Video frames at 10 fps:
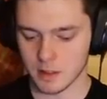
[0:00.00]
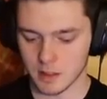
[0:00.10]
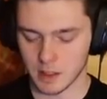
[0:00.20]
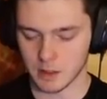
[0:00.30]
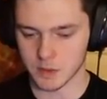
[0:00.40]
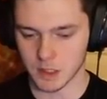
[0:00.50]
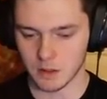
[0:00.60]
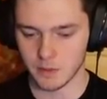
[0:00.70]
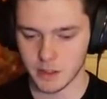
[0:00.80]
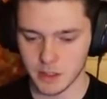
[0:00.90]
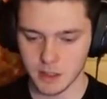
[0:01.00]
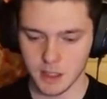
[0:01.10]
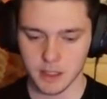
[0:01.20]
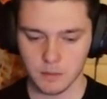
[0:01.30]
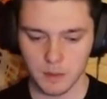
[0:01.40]
He was already
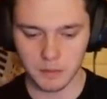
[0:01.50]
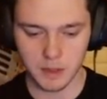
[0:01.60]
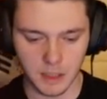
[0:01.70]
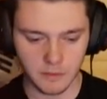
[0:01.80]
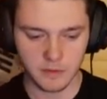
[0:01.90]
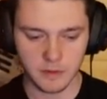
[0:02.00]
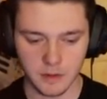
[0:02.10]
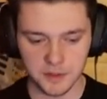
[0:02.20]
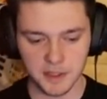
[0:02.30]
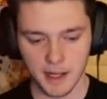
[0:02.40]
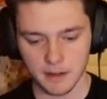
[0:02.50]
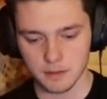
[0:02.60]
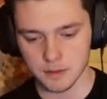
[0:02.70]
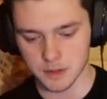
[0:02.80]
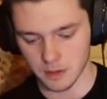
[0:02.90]
like maybe even or
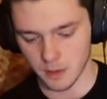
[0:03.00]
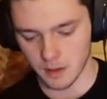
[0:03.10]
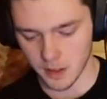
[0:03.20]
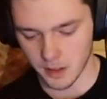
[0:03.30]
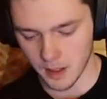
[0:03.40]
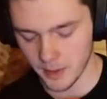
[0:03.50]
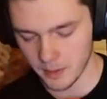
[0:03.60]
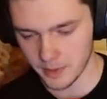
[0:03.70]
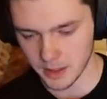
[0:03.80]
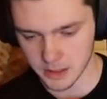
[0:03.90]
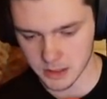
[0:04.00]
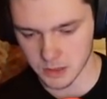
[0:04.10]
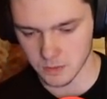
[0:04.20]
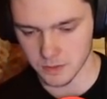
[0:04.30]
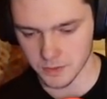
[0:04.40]
down, so I'm up at least 2
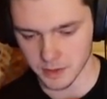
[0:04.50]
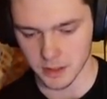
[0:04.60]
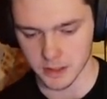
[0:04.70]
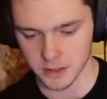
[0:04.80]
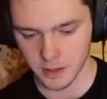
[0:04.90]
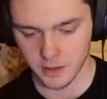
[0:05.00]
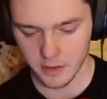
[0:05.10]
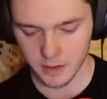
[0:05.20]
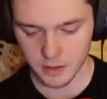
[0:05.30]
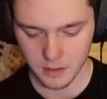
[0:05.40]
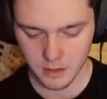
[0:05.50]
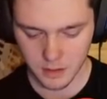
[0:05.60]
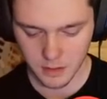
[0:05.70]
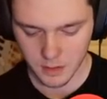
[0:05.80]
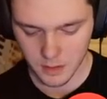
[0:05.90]
or 3 elixir, I think.
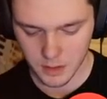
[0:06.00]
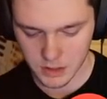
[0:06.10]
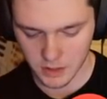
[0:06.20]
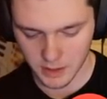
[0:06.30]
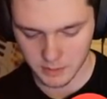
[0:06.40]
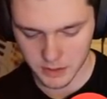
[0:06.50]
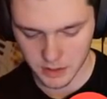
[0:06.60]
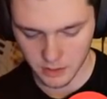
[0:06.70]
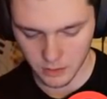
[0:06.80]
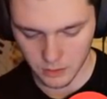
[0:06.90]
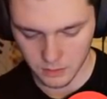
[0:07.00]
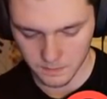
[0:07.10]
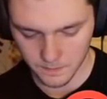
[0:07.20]
I'm just gonna Golem.